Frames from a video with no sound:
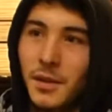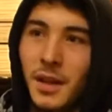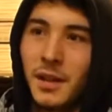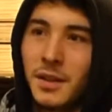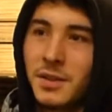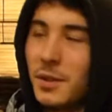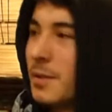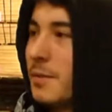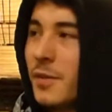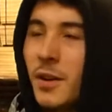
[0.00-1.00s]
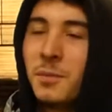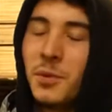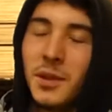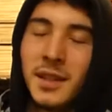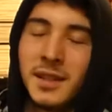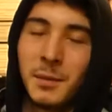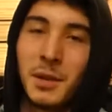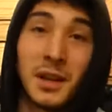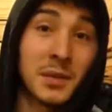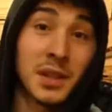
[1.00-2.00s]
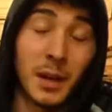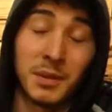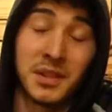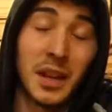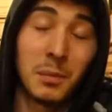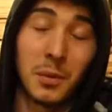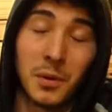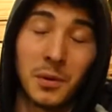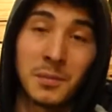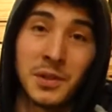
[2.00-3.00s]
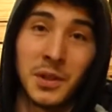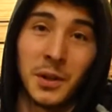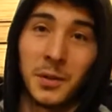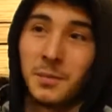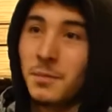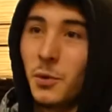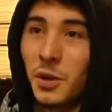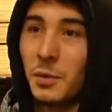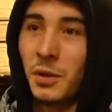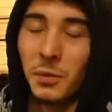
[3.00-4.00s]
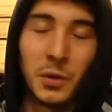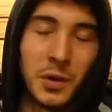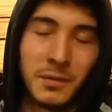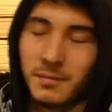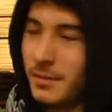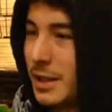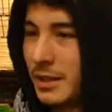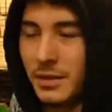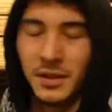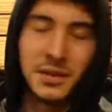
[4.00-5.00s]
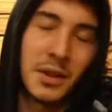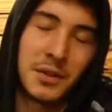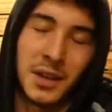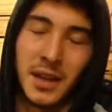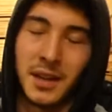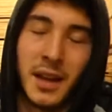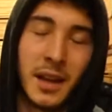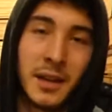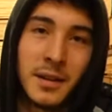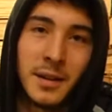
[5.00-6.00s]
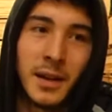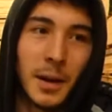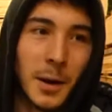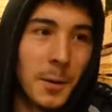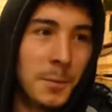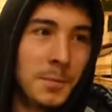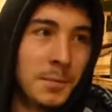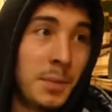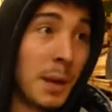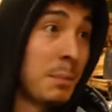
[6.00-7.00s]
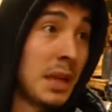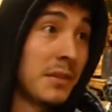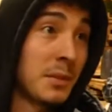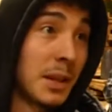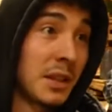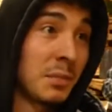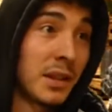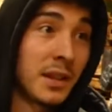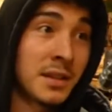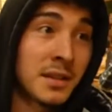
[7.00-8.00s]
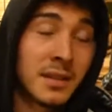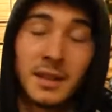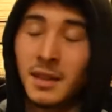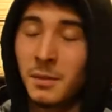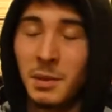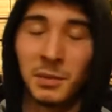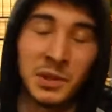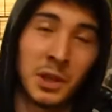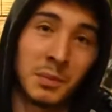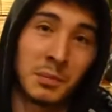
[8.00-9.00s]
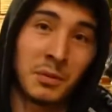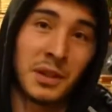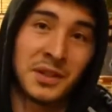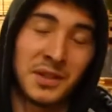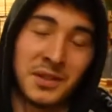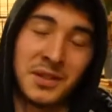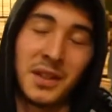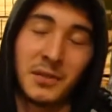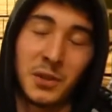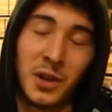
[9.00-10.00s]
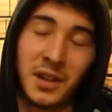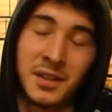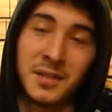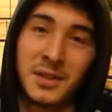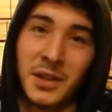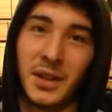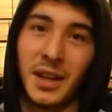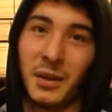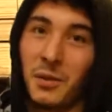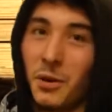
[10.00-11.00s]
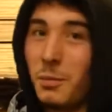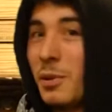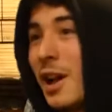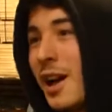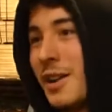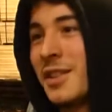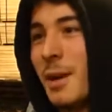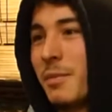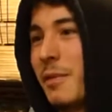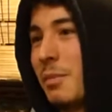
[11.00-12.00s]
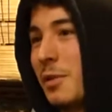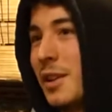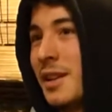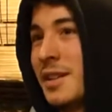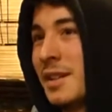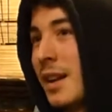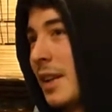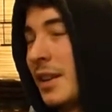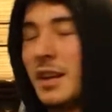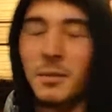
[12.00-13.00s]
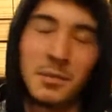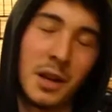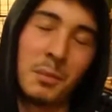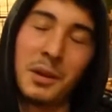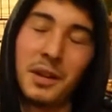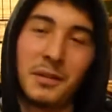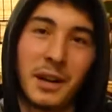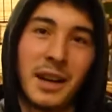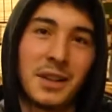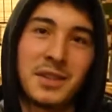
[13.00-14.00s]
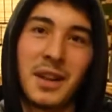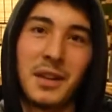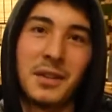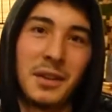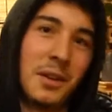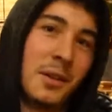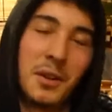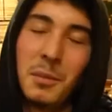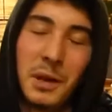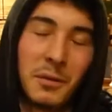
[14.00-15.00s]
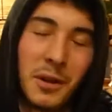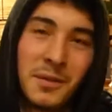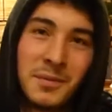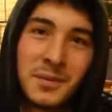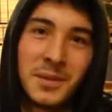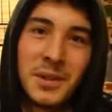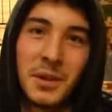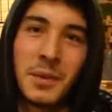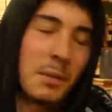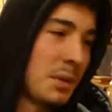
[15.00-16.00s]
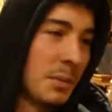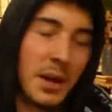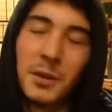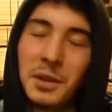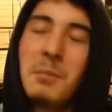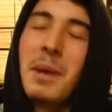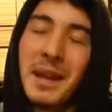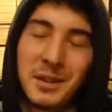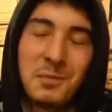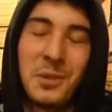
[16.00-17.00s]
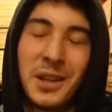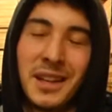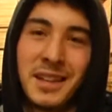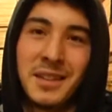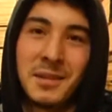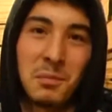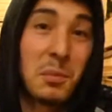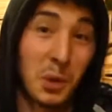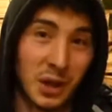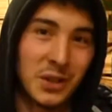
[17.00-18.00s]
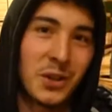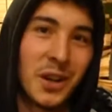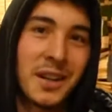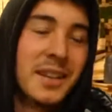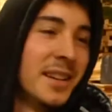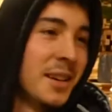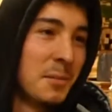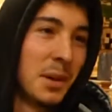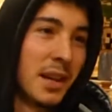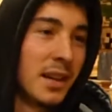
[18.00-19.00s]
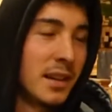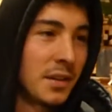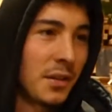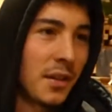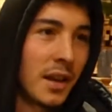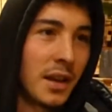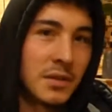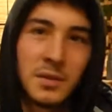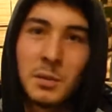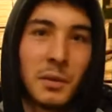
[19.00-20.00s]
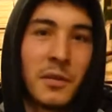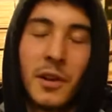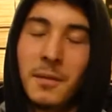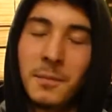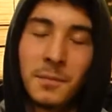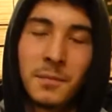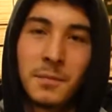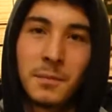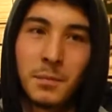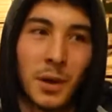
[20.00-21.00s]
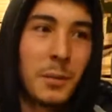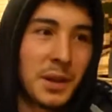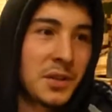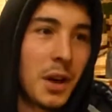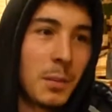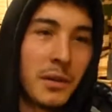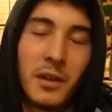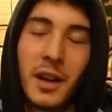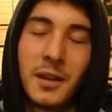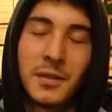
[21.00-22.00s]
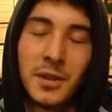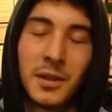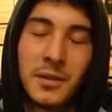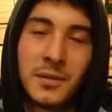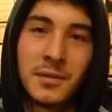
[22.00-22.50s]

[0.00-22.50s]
Oh yeah, it's a fun place. I mean, I'm a skateboarder, so working with wood, it just goes hand in hand. Pet peeves about the place: people show up in Priuses instead of trucks. So I got to throw a ply on top of a Prius, and they end up dumping it right outside, on the main road. So that'd be my only main complaint, is bring a truck. But other than that, super fun. Probably the best job I ever had.